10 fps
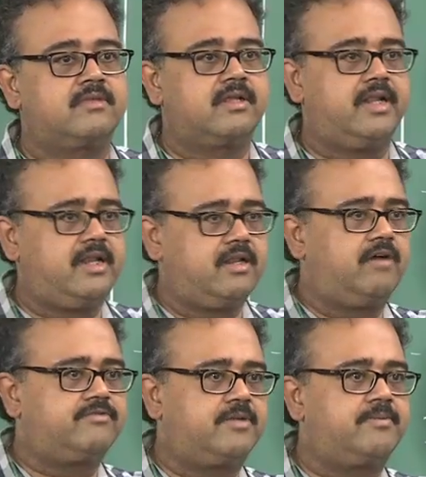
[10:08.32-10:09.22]
right,
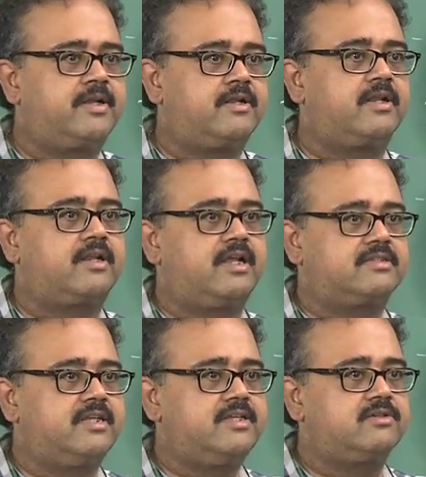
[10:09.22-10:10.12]
of that particular
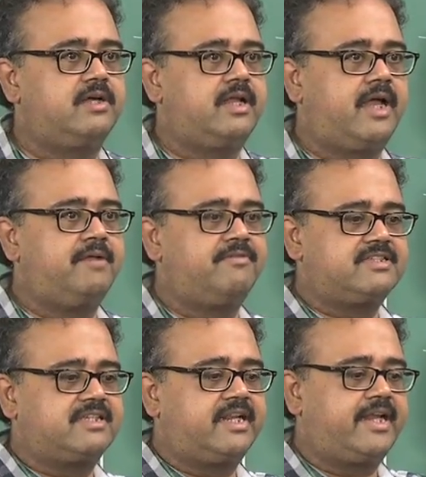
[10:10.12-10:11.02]
class, right. So, I first
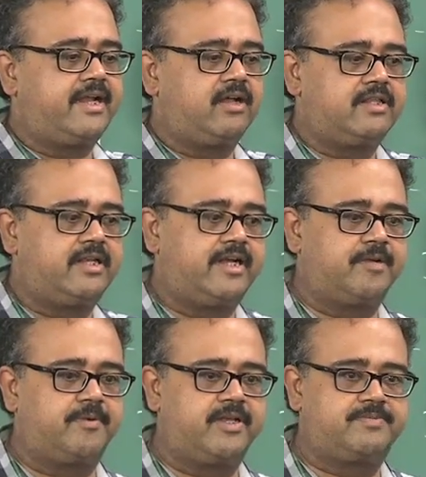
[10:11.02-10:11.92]
segregate all the data
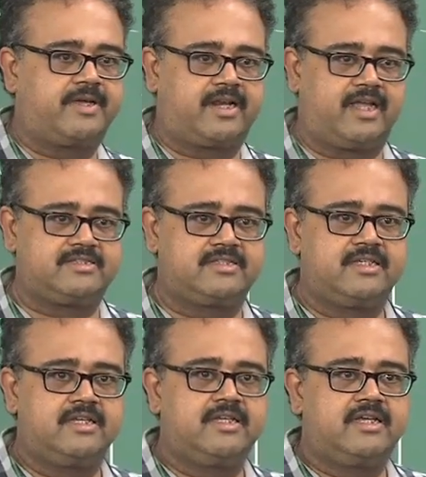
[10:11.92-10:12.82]
points by class,
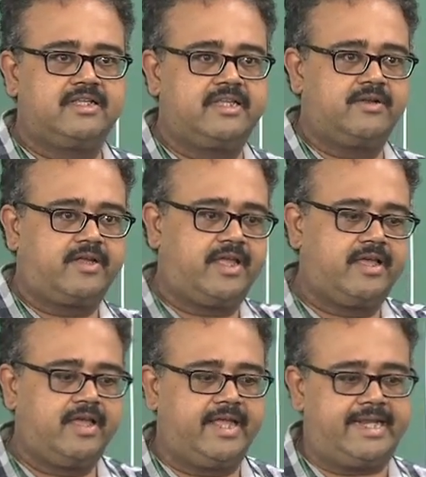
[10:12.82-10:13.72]
and then okay,
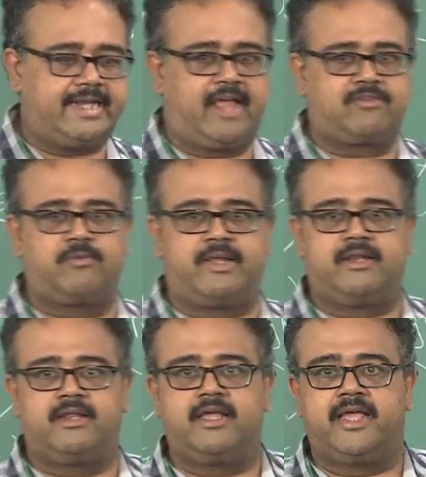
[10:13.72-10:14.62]
in class 1,
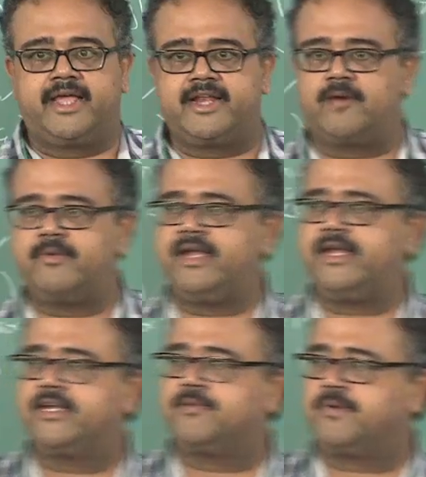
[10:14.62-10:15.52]
in how many
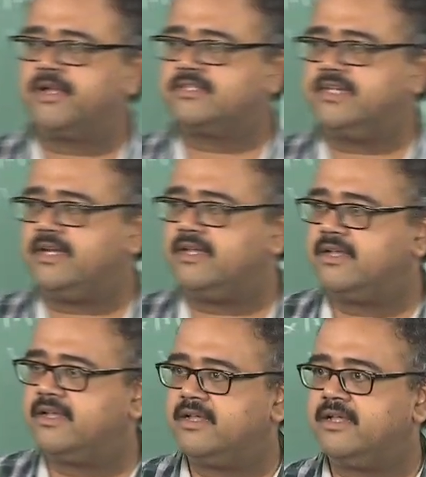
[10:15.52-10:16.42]
data points did
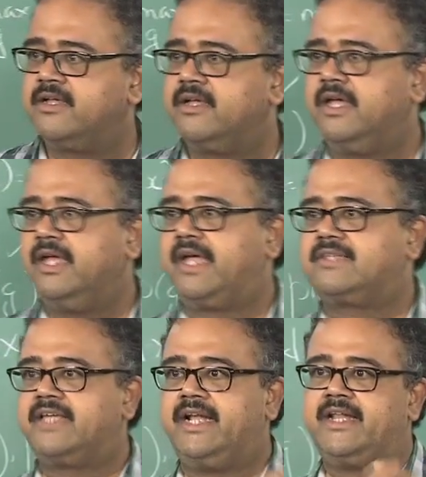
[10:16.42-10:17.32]

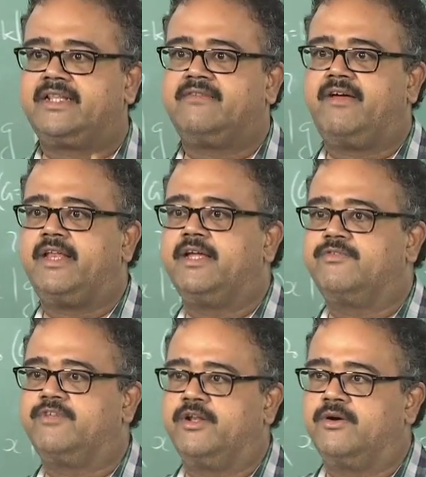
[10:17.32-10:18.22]
xi take the value
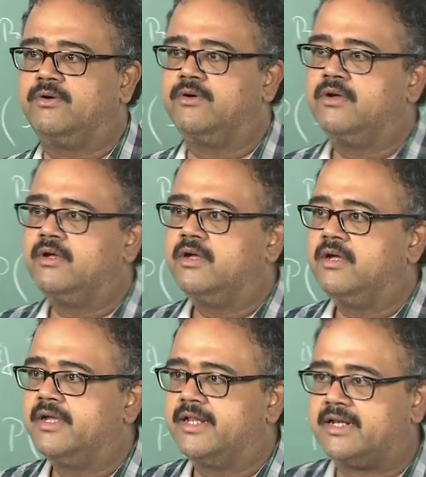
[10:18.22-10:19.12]
of 0,
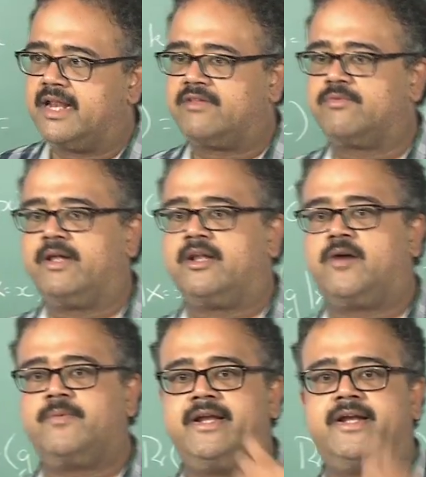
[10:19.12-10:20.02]
in class 1 how
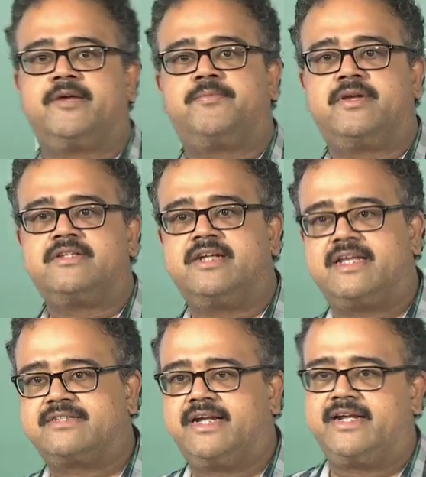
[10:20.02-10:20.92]
many data points did
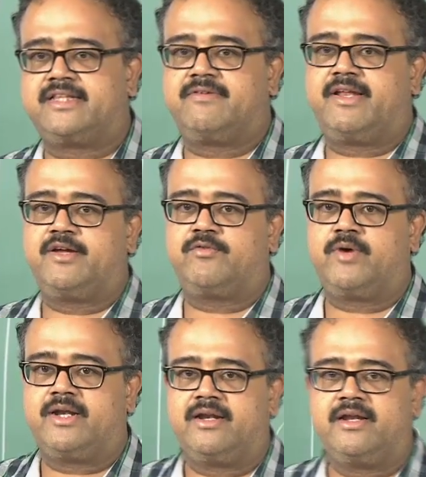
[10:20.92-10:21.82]
xi take the value of 1,